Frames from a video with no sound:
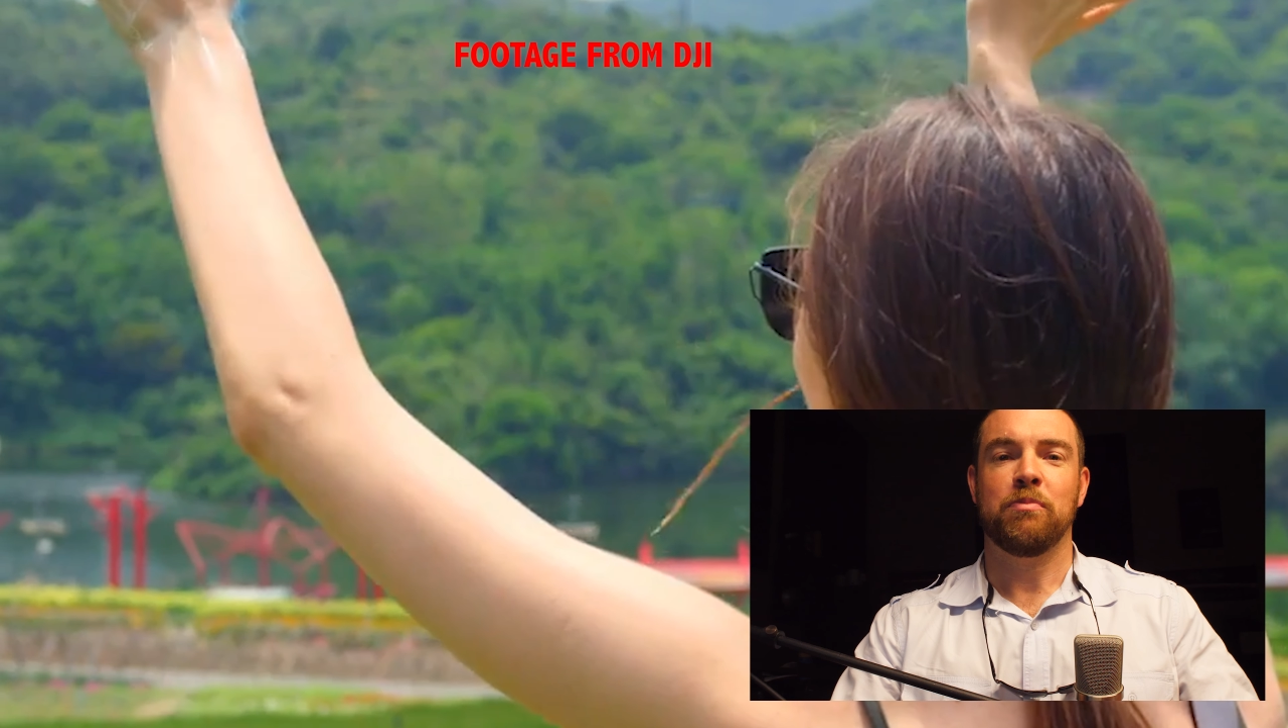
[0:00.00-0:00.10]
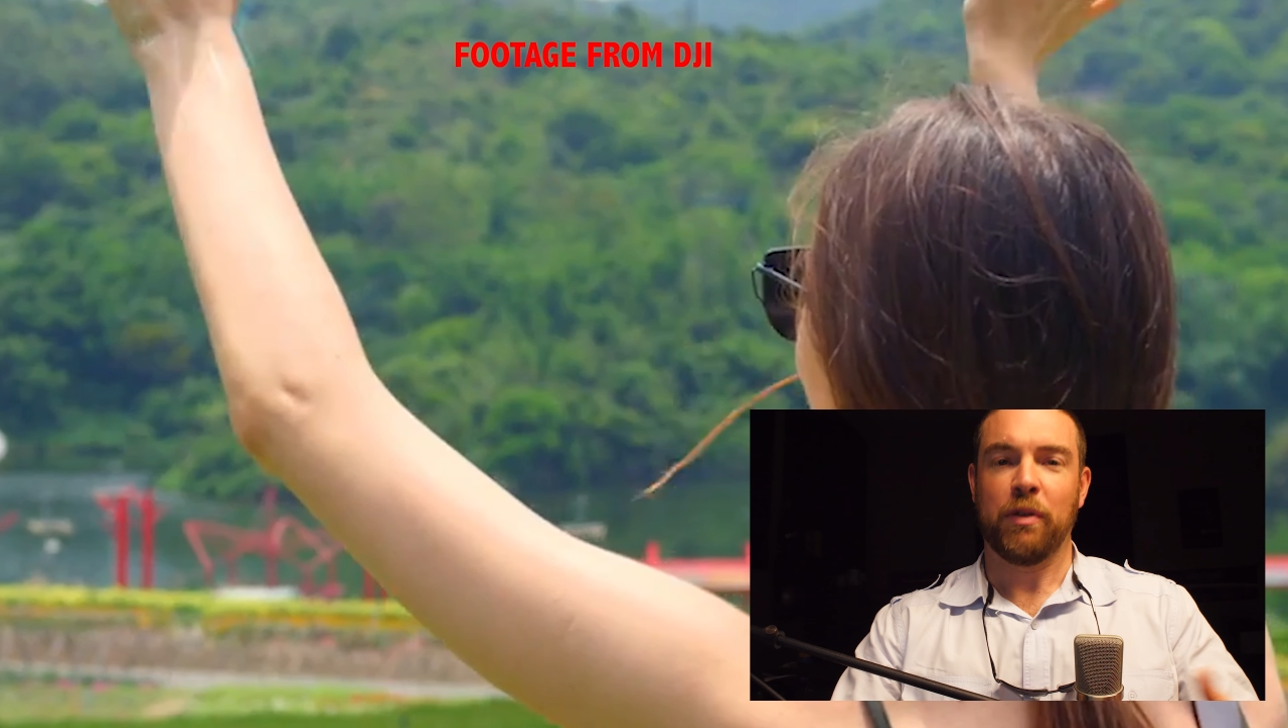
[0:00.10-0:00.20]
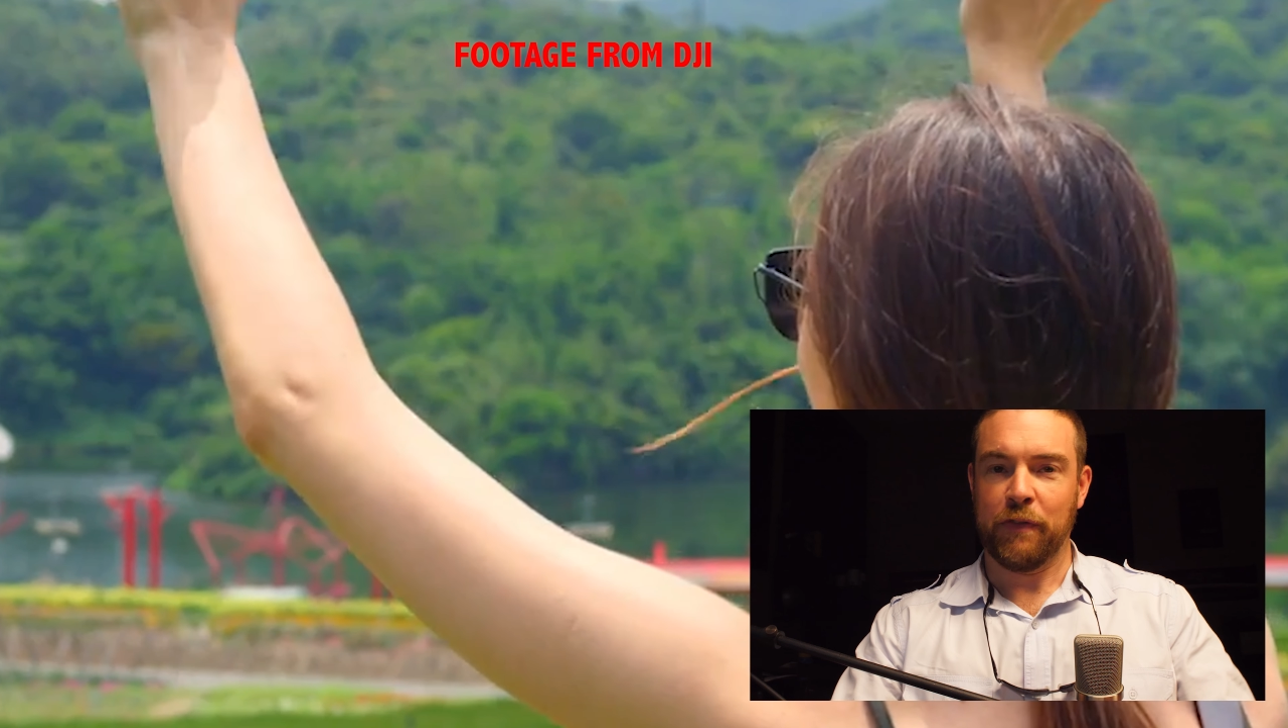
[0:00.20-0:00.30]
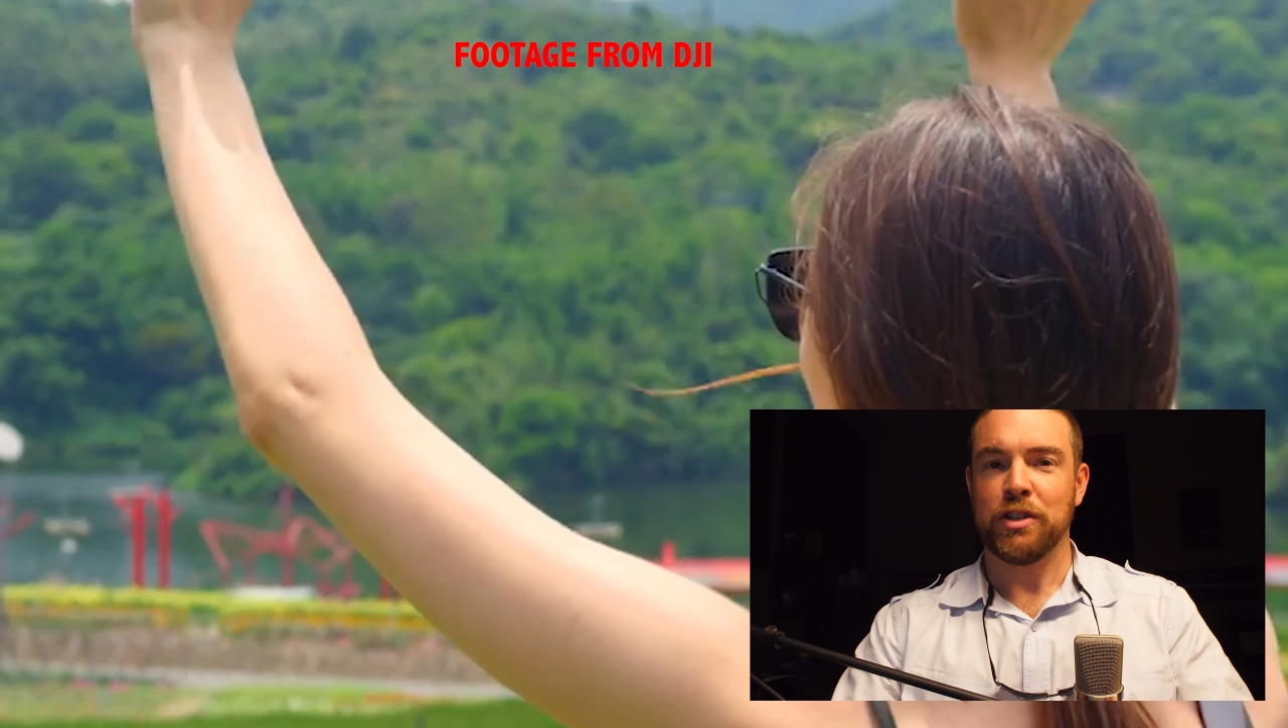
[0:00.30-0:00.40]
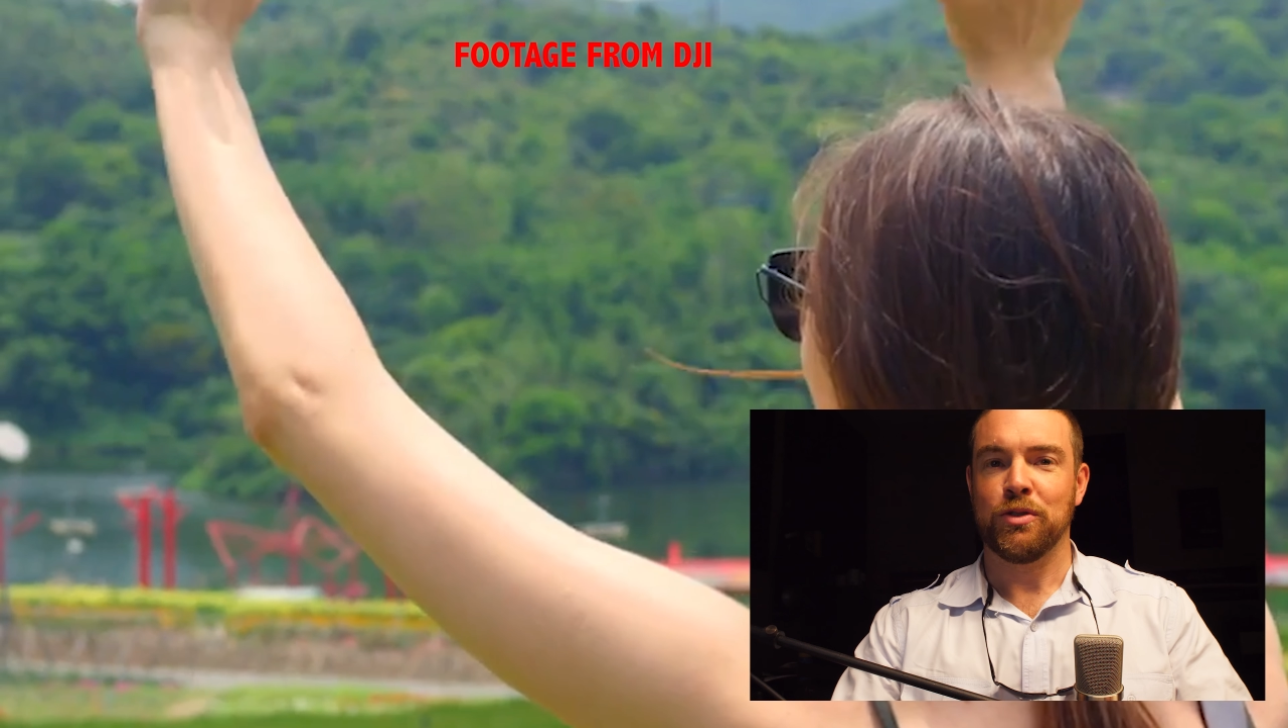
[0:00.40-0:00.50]

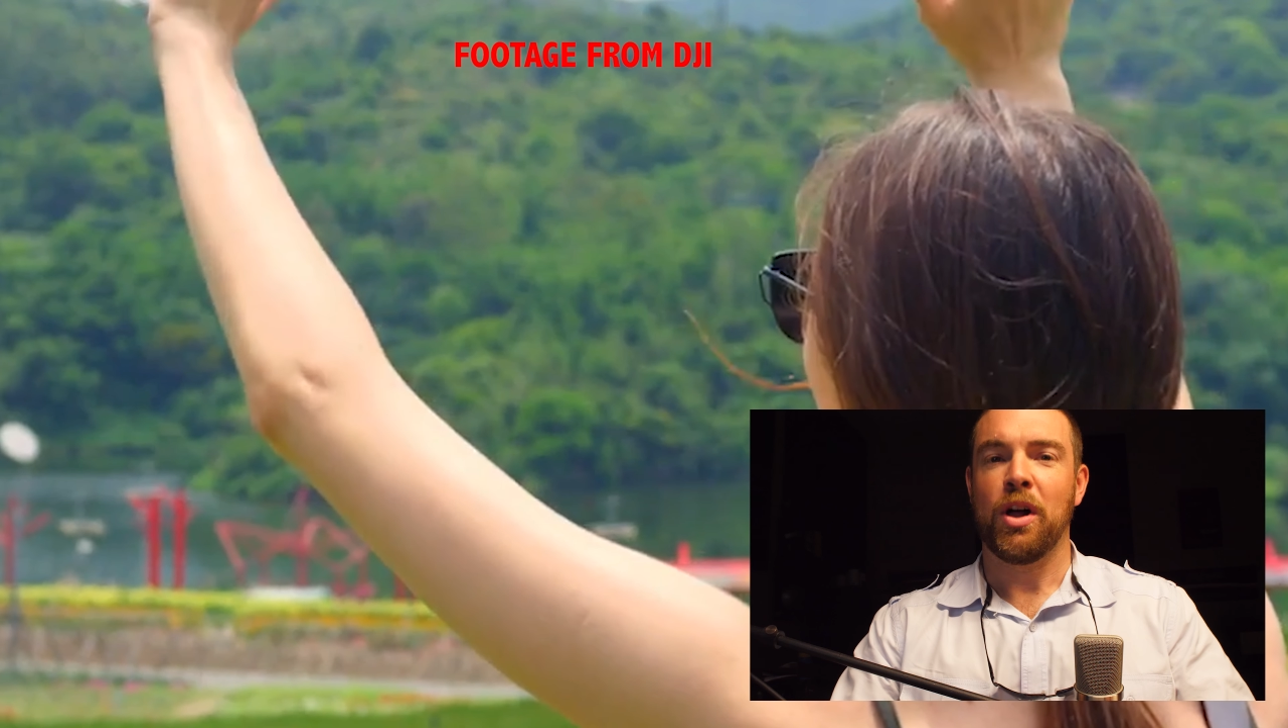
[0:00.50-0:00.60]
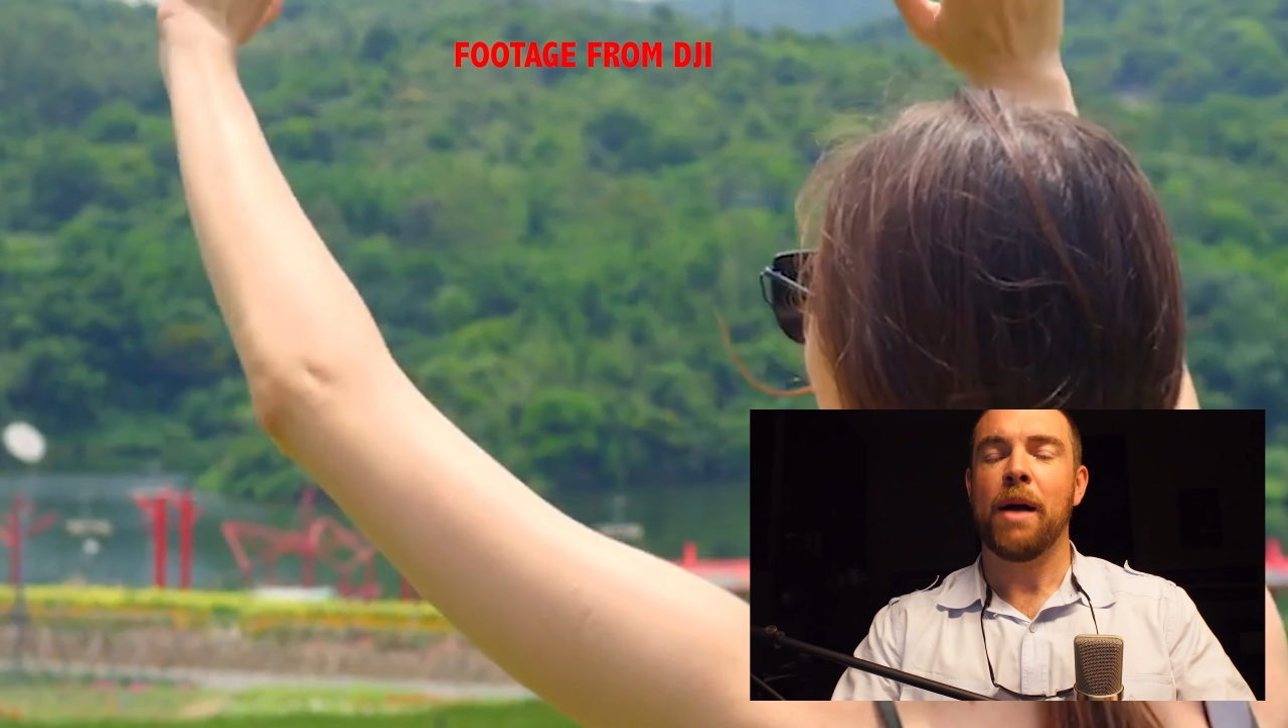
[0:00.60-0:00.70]
professional